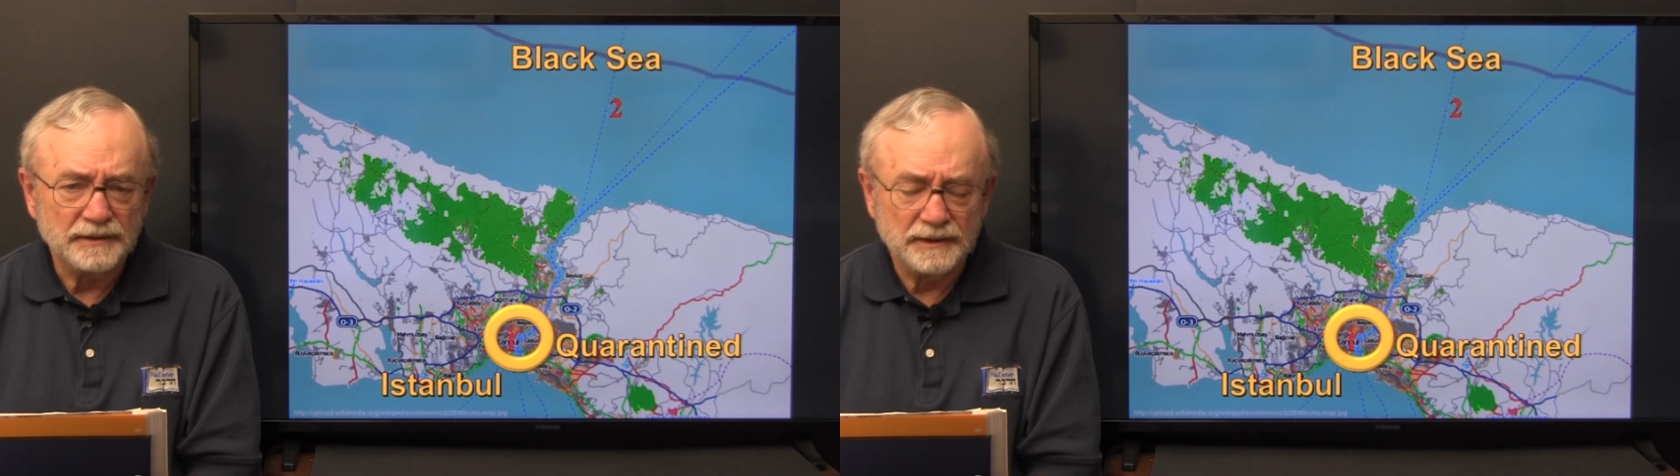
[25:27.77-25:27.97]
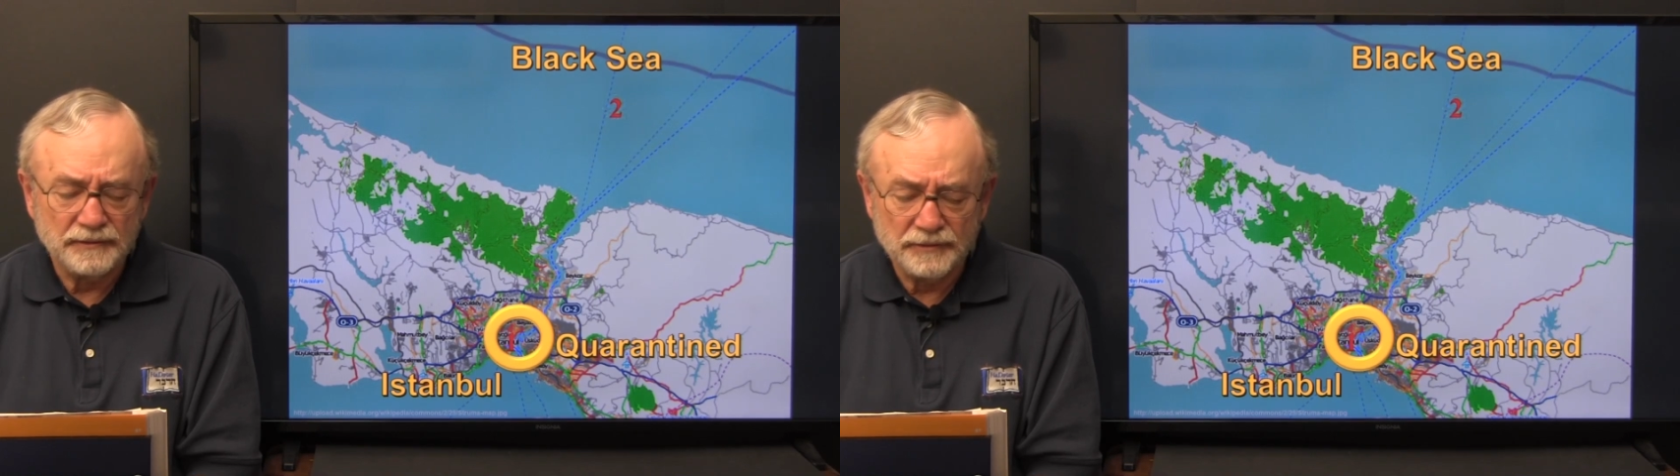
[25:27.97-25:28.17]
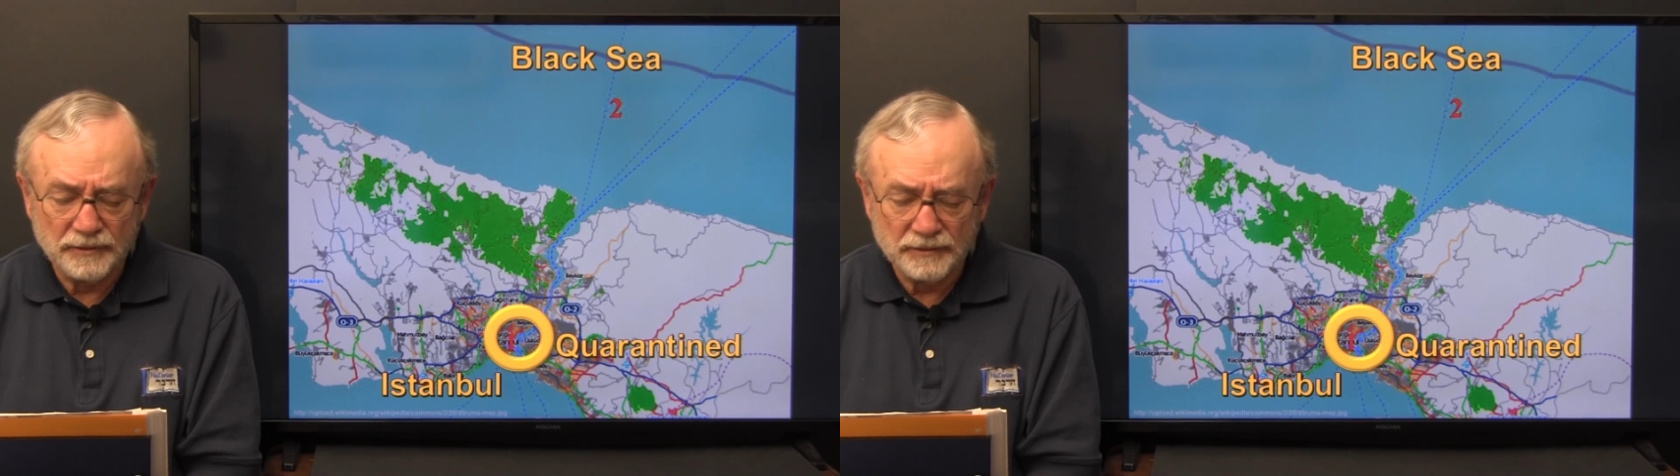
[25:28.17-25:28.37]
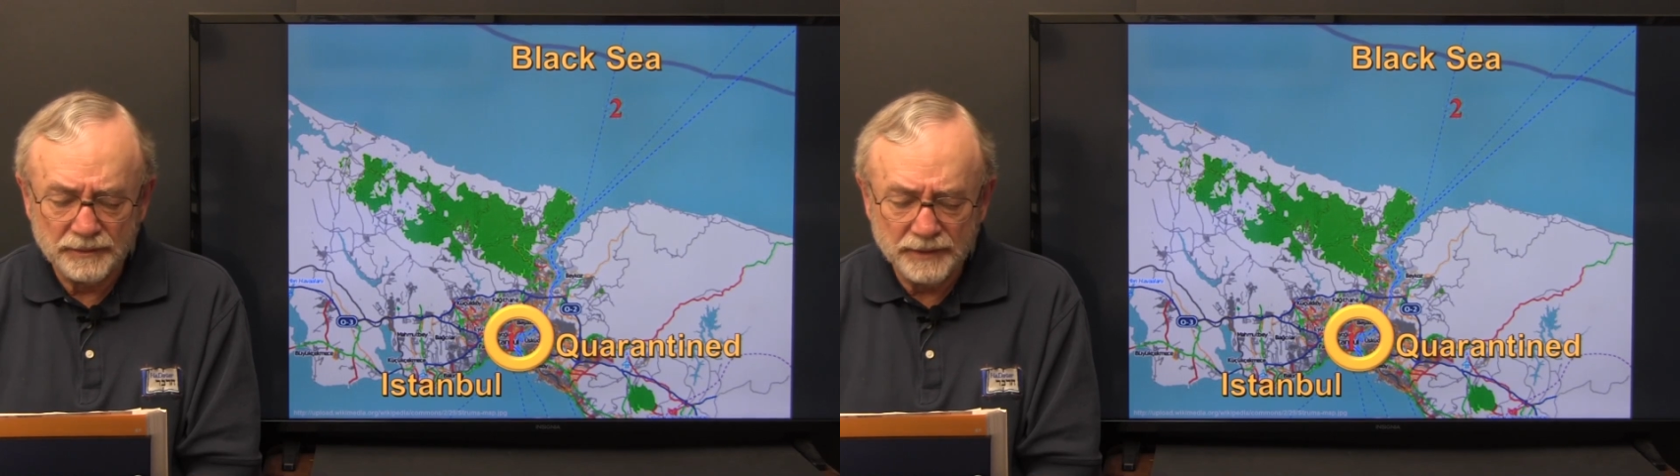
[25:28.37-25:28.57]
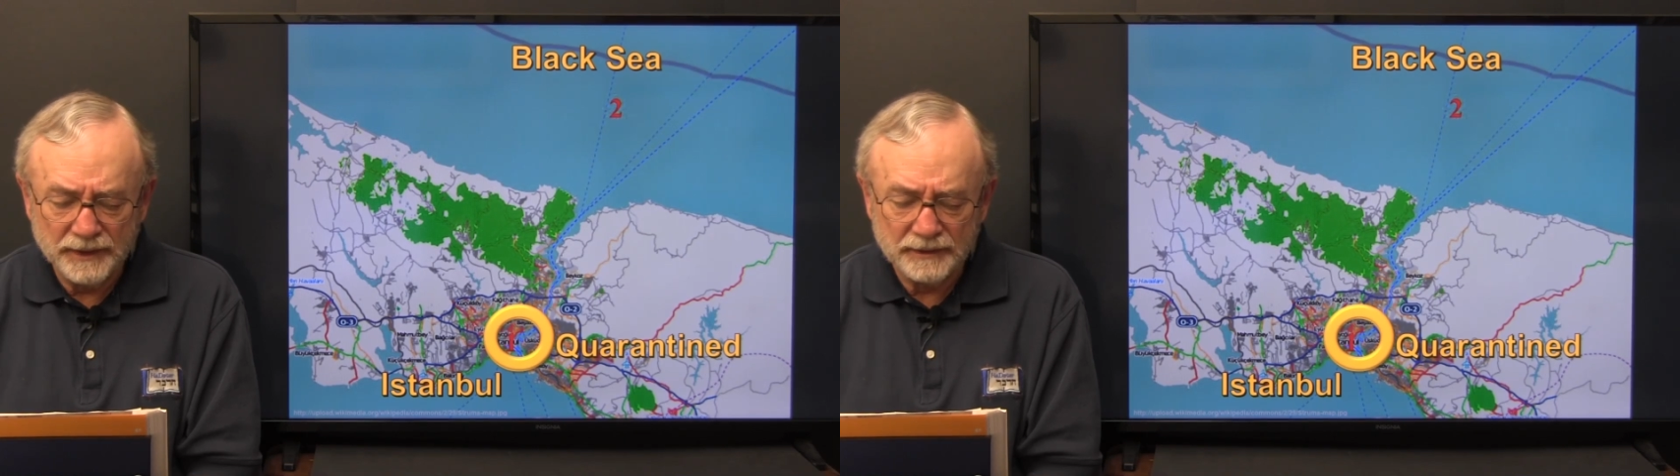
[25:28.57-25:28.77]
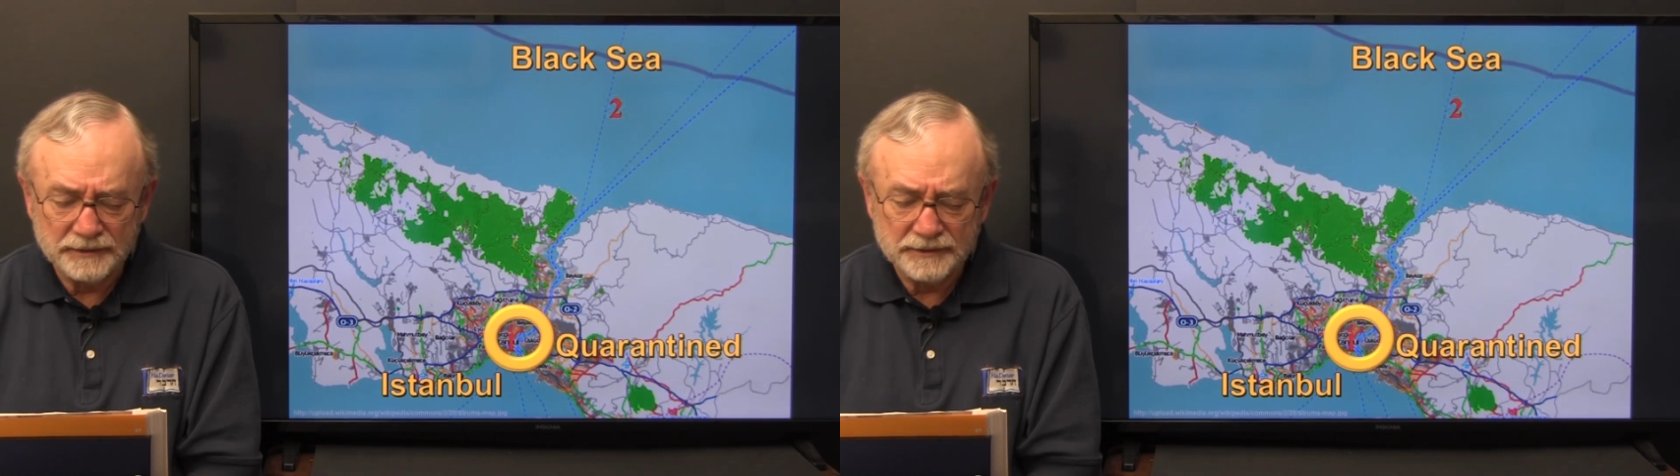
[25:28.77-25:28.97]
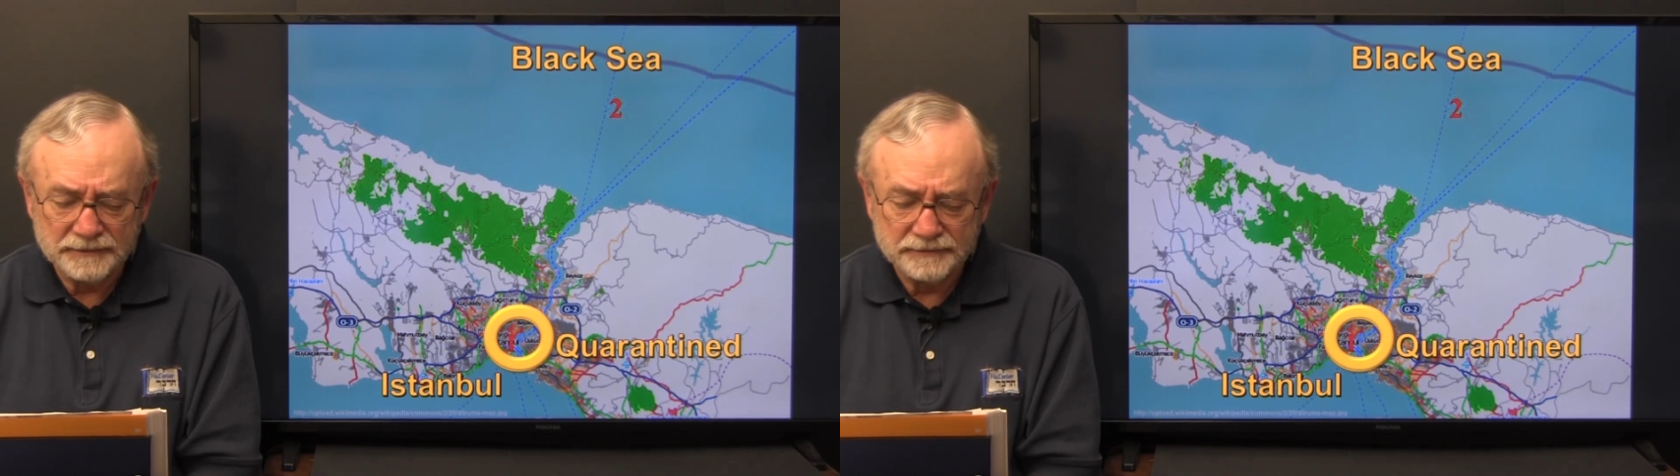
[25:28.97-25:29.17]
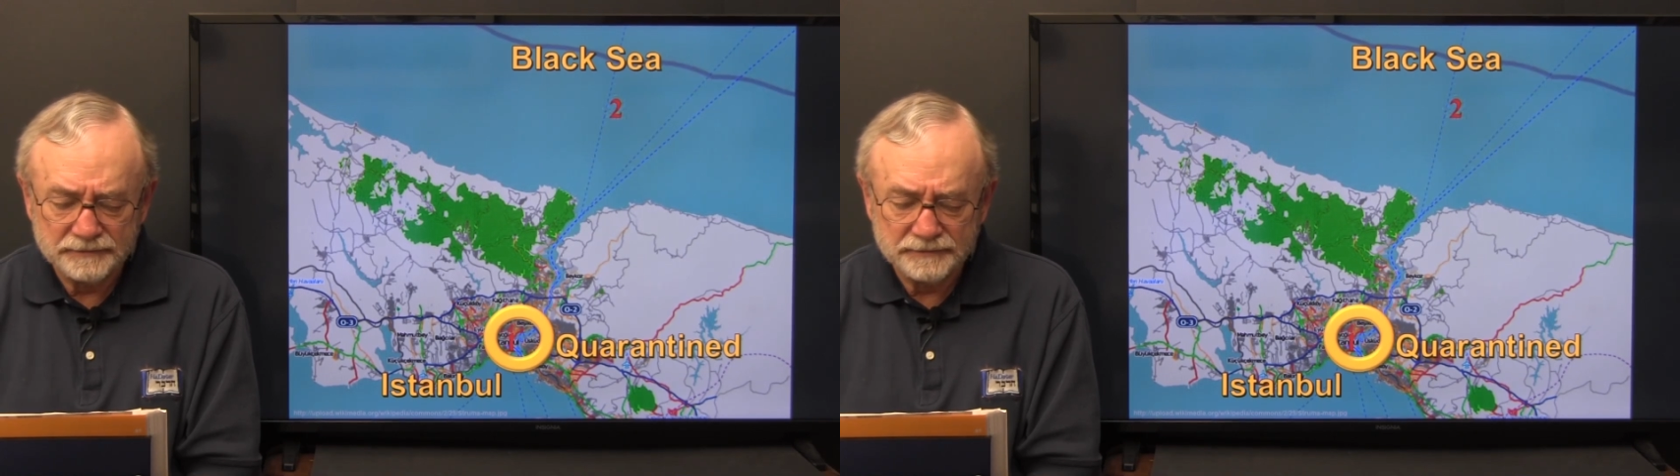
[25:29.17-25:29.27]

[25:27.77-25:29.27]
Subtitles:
there for repairs.